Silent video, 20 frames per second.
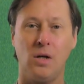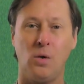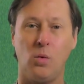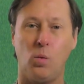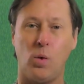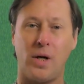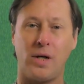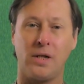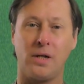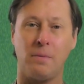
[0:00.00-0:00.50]

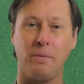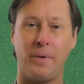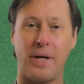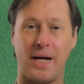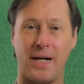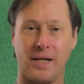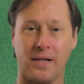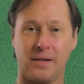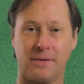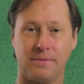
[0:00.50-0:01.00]
Welcome
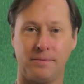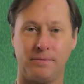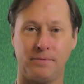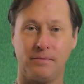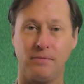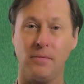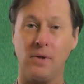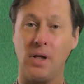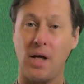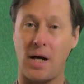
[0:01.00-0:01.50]
back.
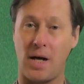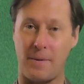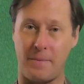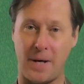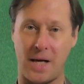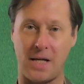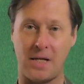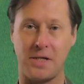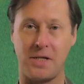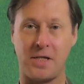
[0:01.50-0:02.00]
I'm
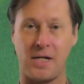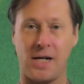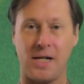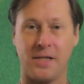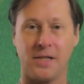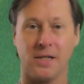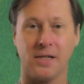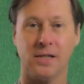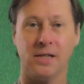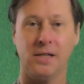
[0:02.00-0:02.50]
Alan
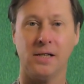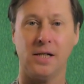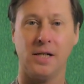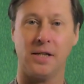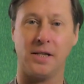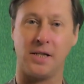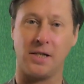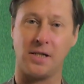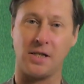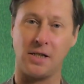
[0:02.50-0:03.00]
Tutt,
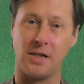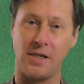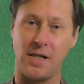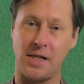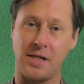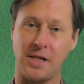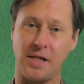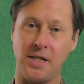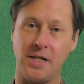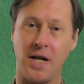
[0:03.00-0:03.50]
and this is
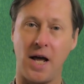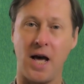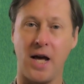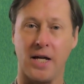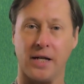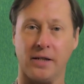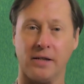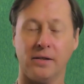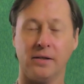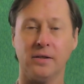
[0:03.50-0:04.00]
Lesson
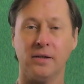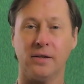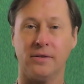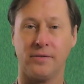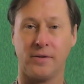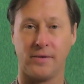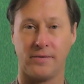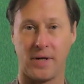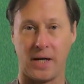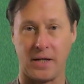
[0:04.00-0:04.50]
9
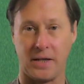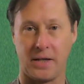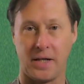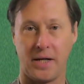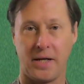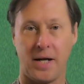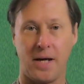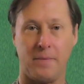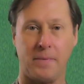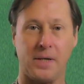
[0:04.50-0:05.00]
of Divine
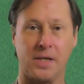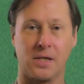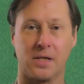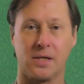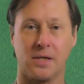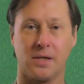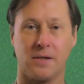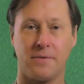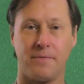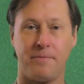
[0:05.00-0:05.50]

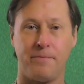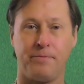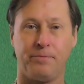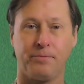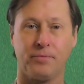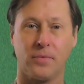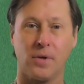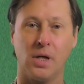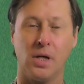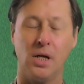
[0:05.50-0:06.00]
Dynamics.
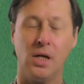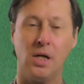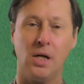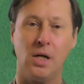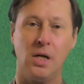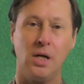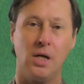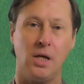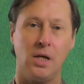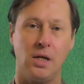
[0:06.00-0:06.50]

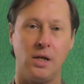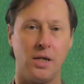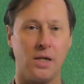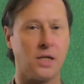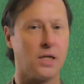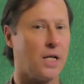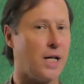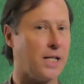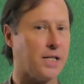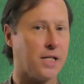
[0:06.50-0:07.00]

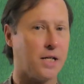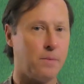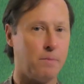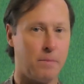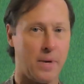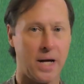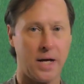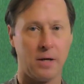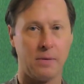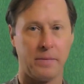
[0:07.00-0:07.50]
This lesson
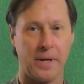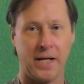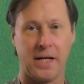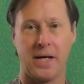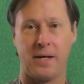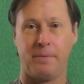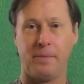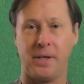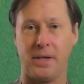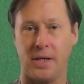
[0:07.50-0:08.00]
may or may
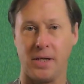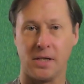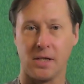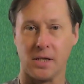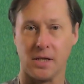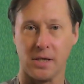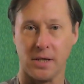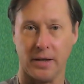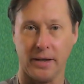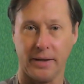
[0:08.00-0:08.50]
not be
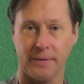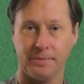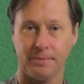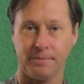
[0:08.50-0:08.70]
necessary.